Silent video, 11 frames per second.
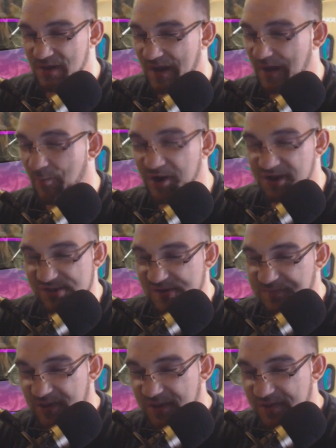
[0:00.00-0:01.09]
I wanted
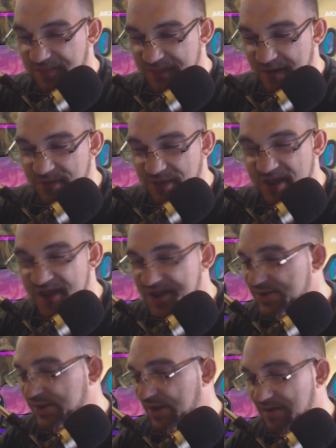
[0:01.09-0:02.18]
something that would
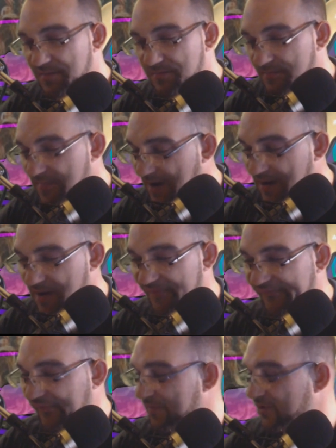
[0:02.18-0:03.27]
last. A
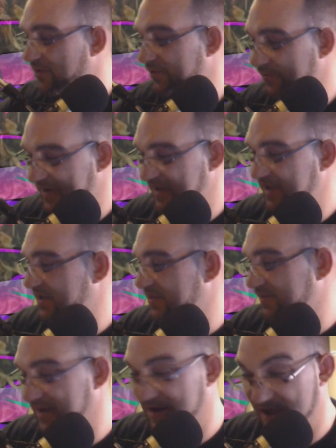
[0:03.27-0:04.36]
former
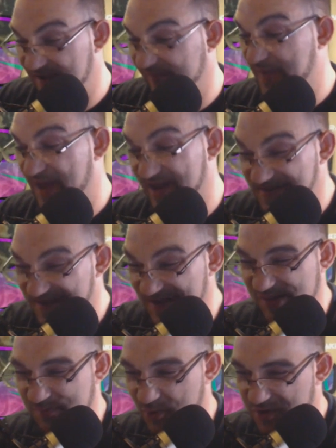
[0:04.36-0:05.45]
3.5 pack a
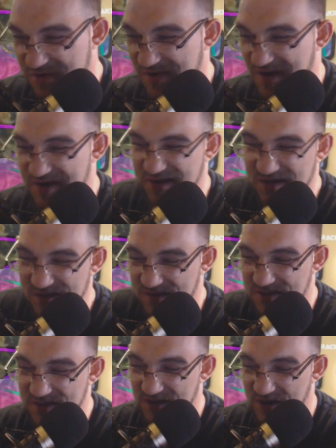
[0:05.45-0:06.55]
day smoker. On
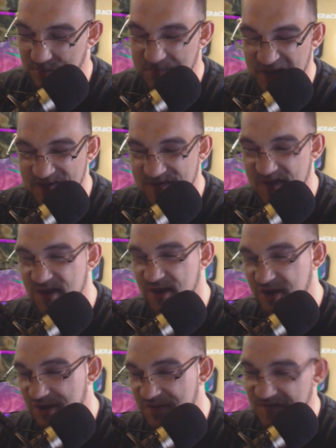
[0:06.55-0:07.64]
a bad day.
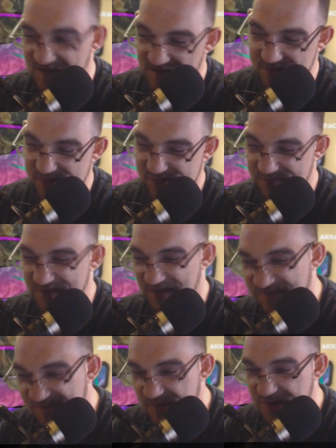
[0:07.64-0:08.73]
On a good day, I was
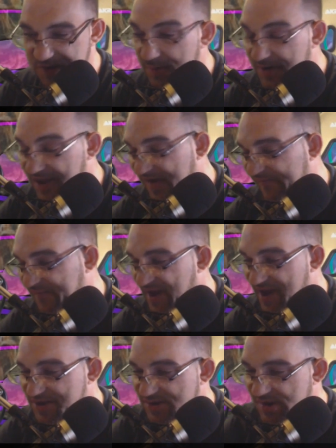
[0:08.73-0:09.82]
about 2 to 2.5
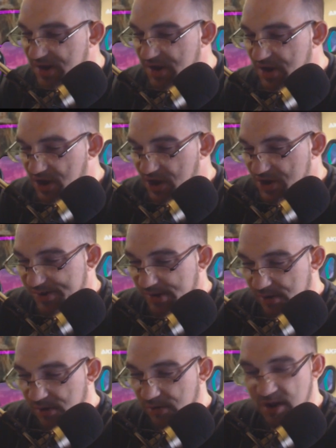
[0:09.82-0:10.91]
packs.
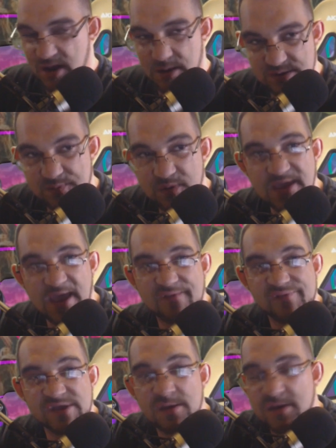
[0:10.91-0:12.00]
So I was pretty
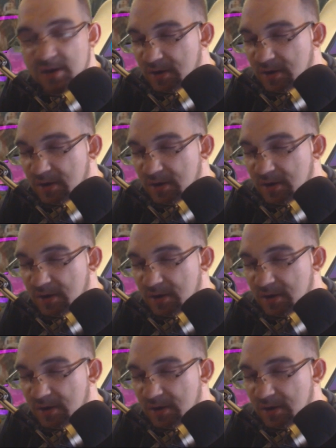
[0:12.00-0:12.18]
heavy.